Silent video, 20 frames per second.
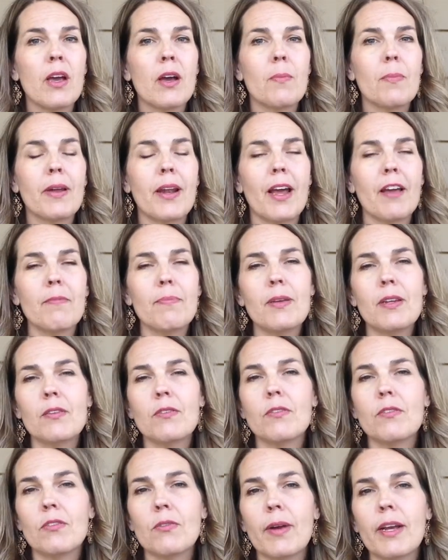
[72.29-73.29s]
But I've
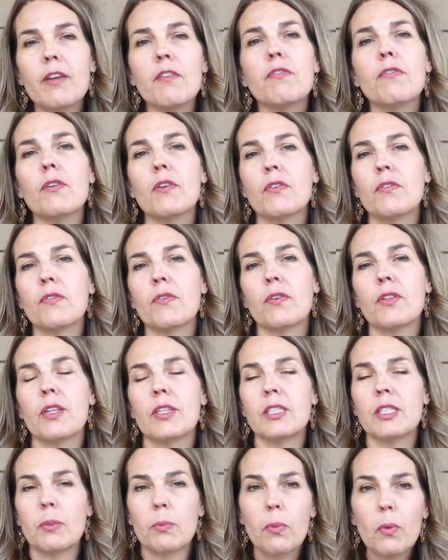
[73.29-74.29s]
been grateful for the
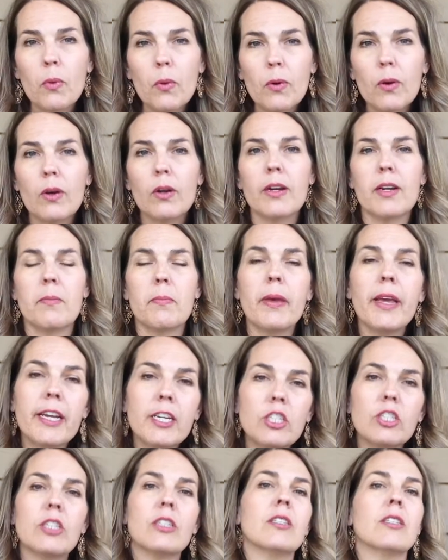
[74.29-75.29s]
support and
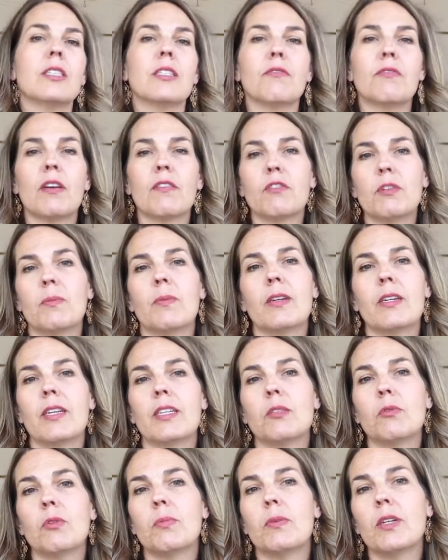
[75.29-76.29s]
patience of everybody
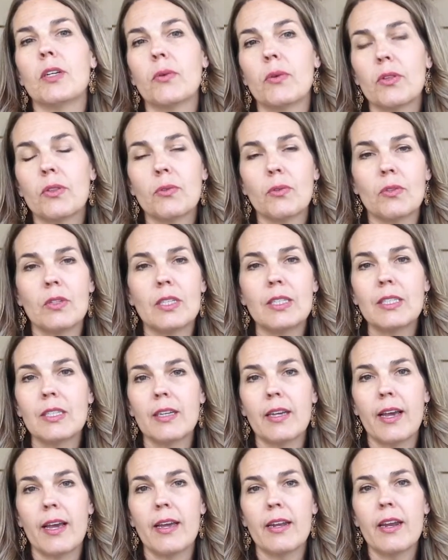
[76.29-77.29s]
as we've been going through this
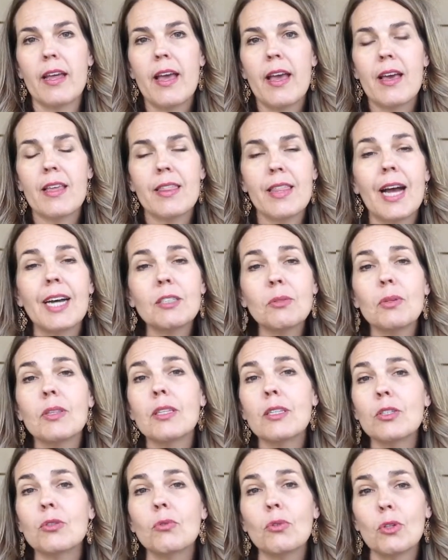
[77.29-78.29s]
again, and that's what
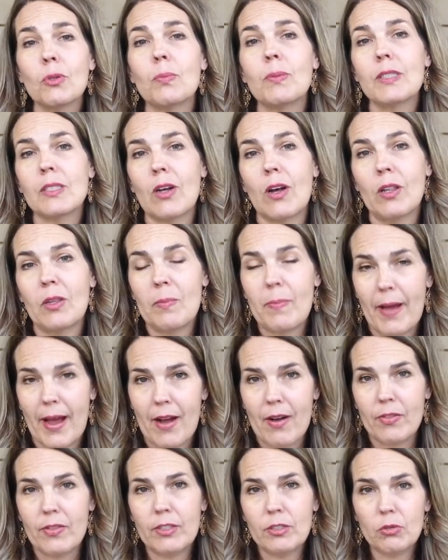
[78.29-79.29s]
this group is all
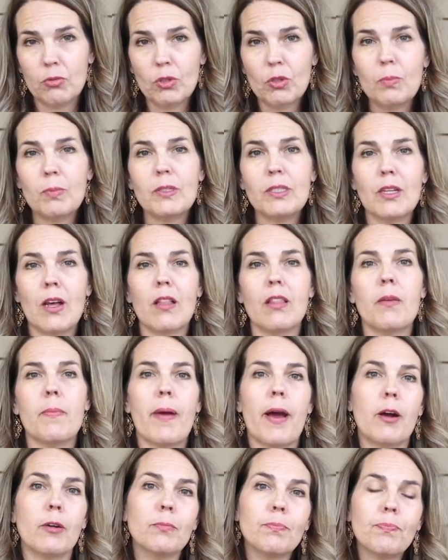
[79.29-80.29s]
about. This group is all
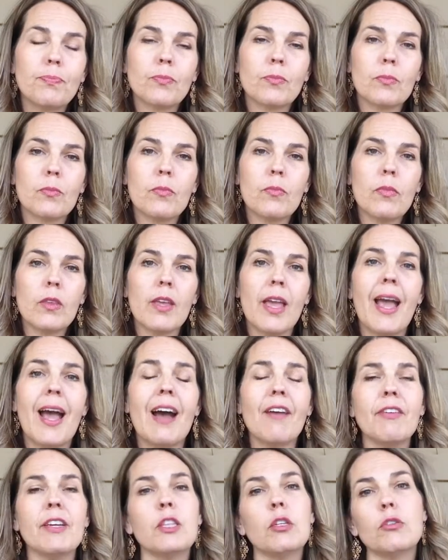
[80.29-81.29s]
about
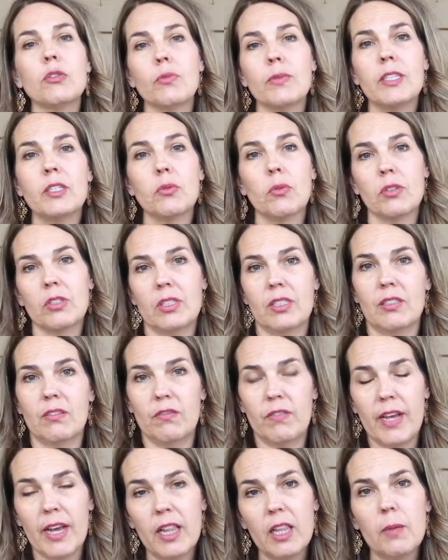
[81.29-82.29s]
having those resources
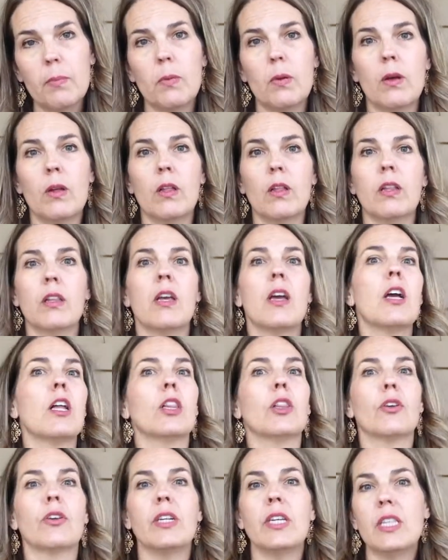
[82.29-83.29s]
available,
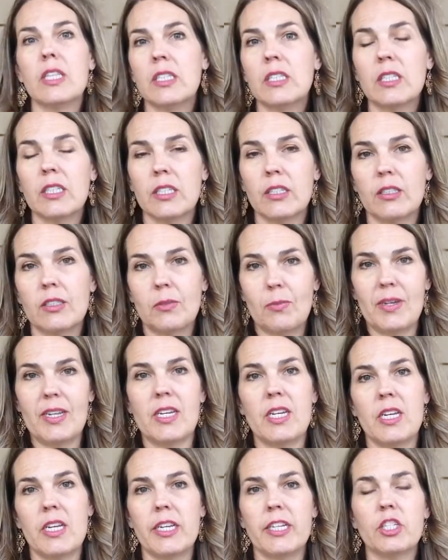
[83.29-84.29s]
learning the skills we
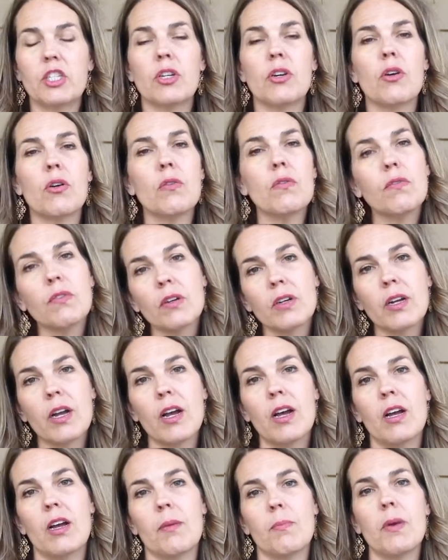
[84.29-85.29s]
need to
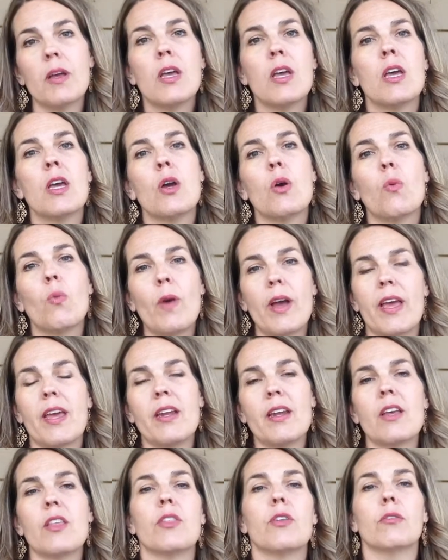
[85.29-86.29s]
overcome
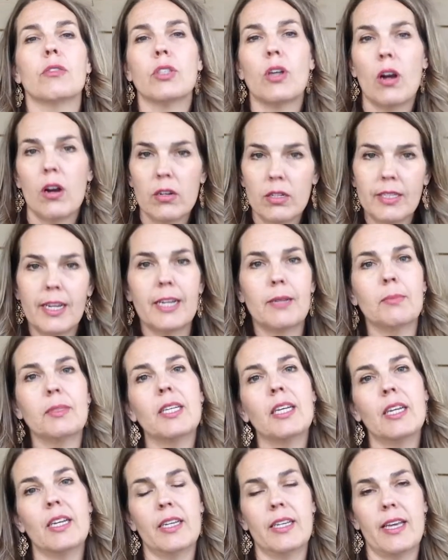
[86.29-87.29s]
when those hard times
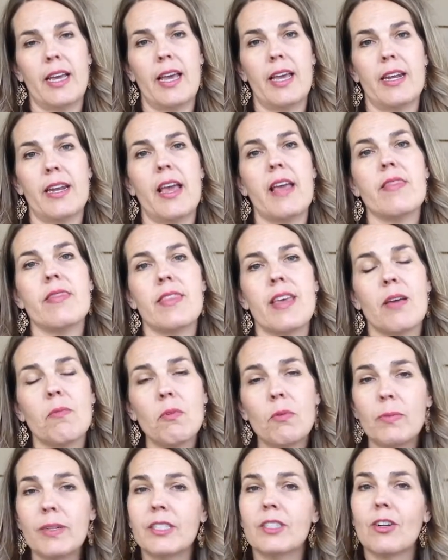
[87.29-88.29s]
hit again, and then
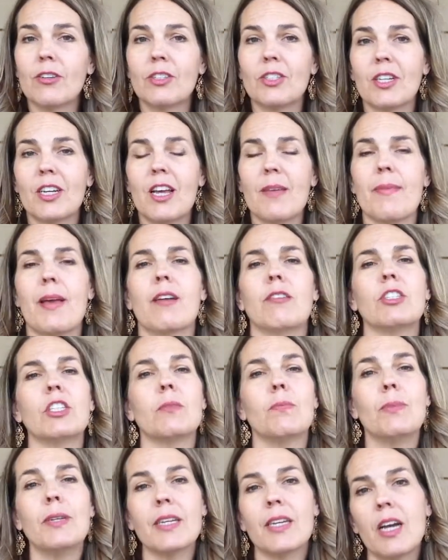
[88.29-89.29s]
when we start to come out
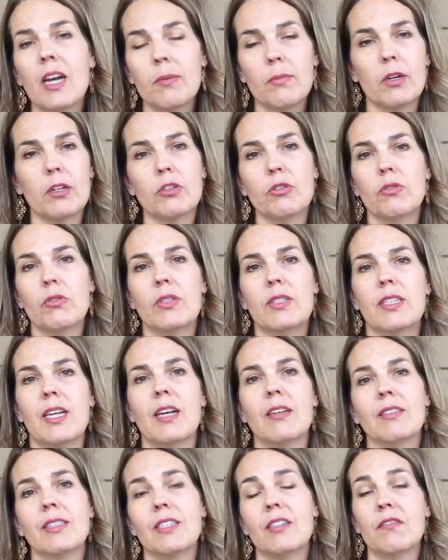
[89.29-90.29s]
to become our true
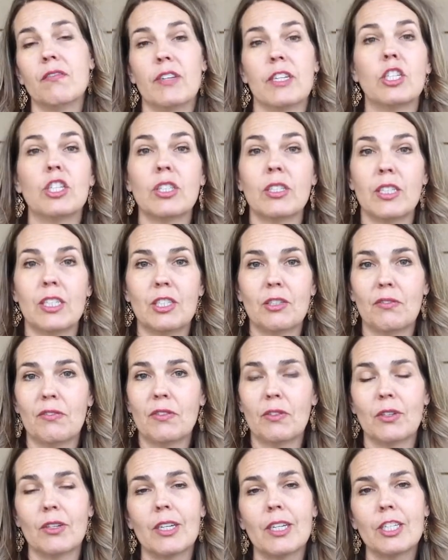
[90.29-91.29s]
selves and eventually to
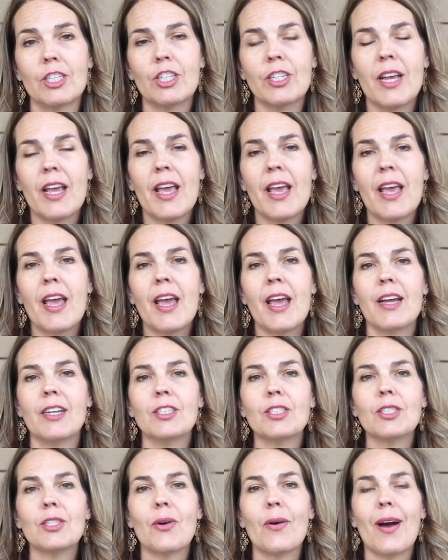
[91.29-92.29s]
flourish.
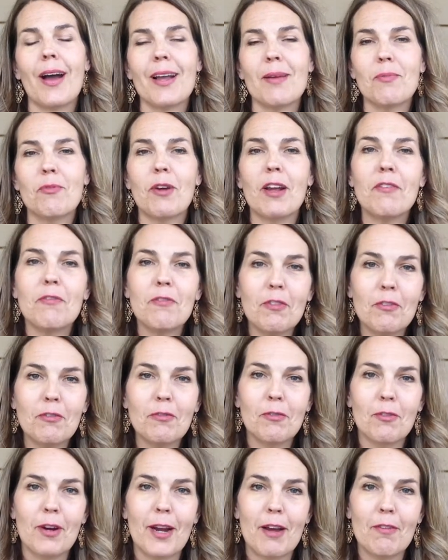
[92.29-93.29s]
And so I am grateful
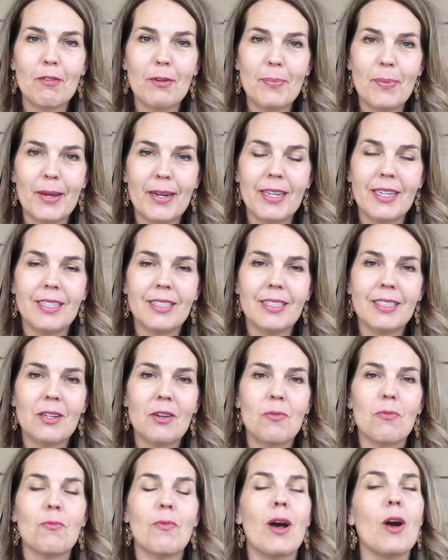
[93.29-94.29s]
for everybody's
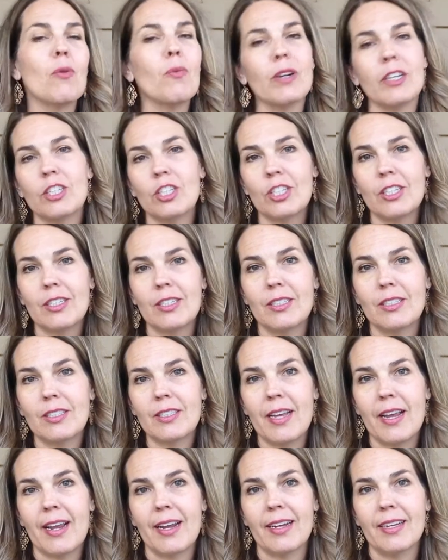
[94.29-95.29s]
well
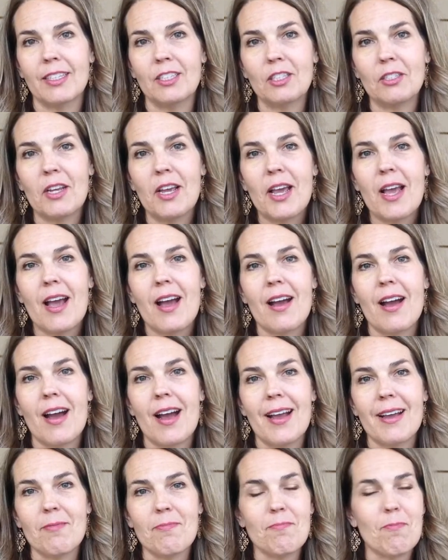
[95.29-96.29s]
wishes, and
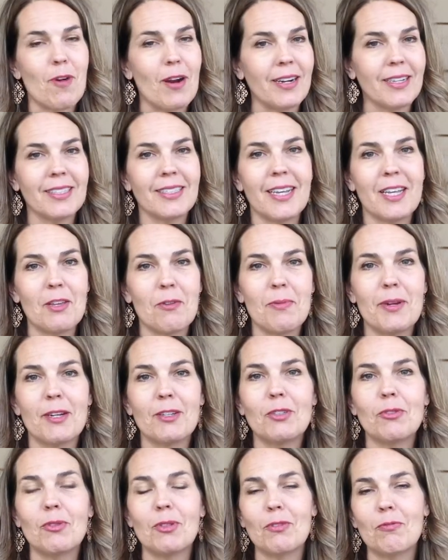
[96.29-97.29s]
I want to say that we
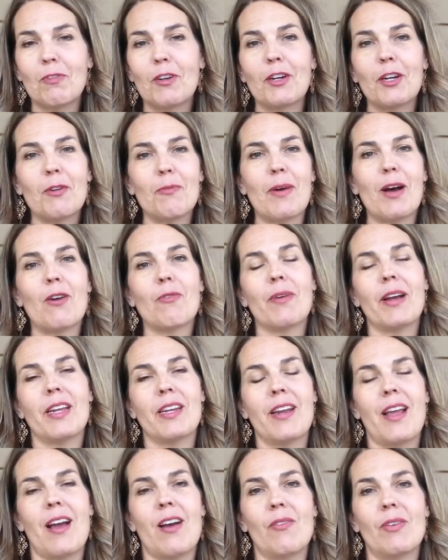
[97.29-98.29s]
are doing very well
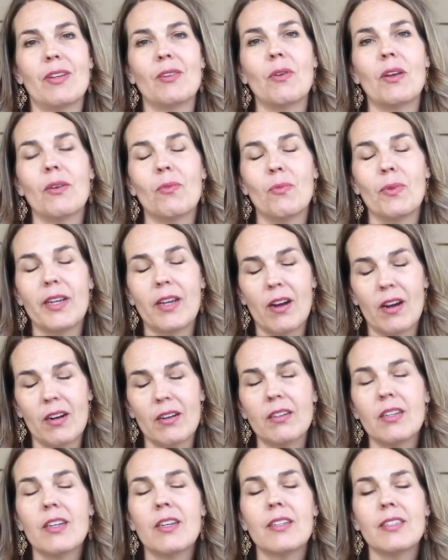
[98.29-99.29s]
right now, and we
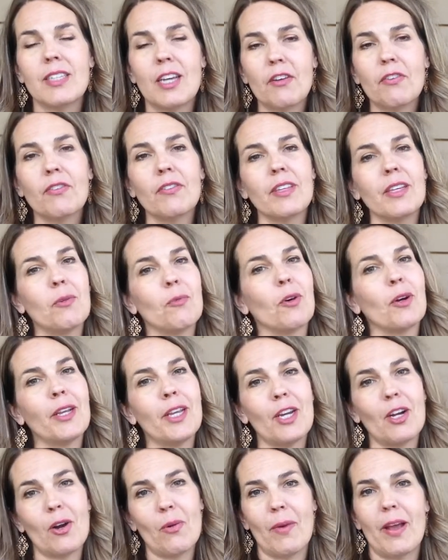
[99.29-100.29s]
are definitely
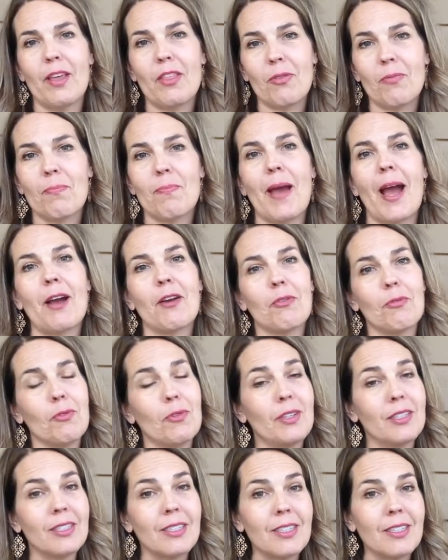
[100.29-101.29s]
working our way back
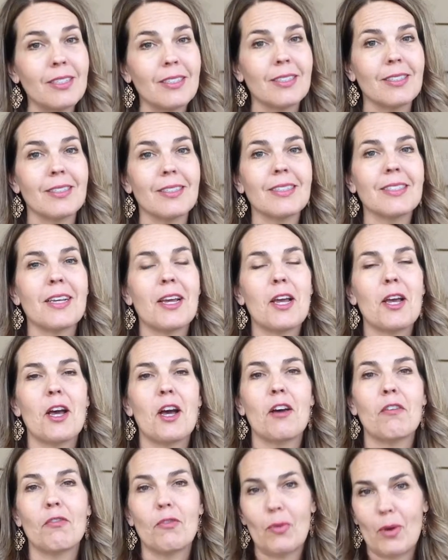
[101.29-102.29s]
through the seasons
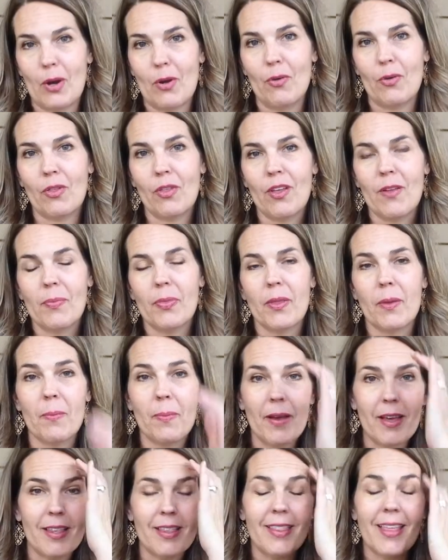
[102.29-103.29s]
of growth.
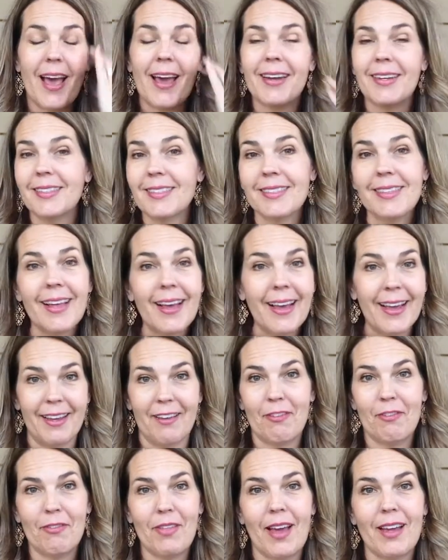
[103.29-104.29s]
But that is
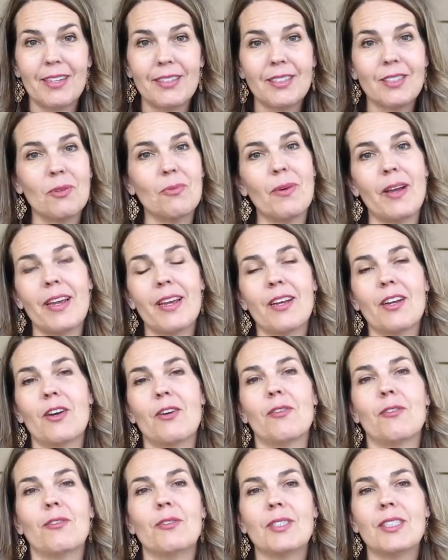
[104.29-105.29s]
life. That is the way it
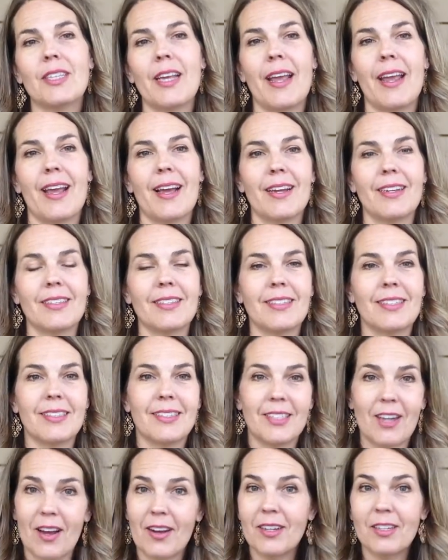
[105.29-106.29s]
goes, and
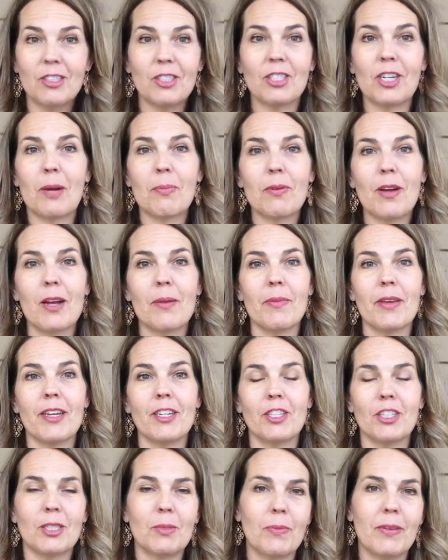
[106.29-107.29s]
it's not going to stop
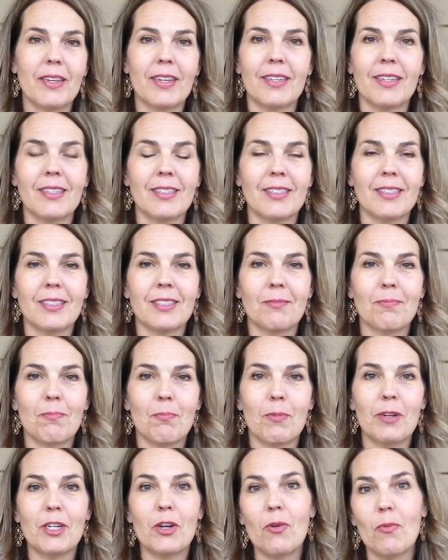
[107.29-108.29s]
coming just because
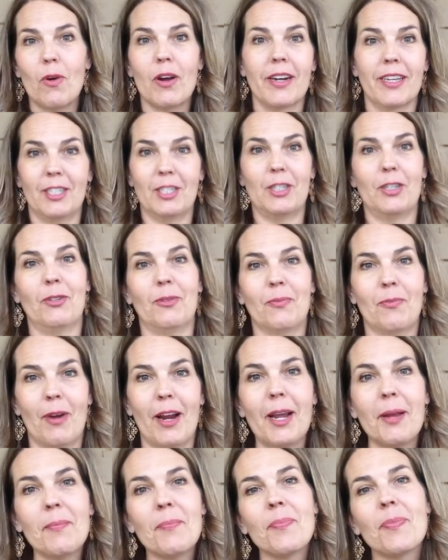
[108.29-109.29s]
we don't want it to,
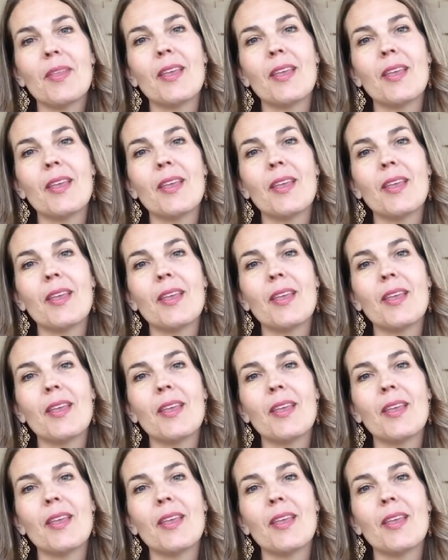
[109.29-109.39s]
right?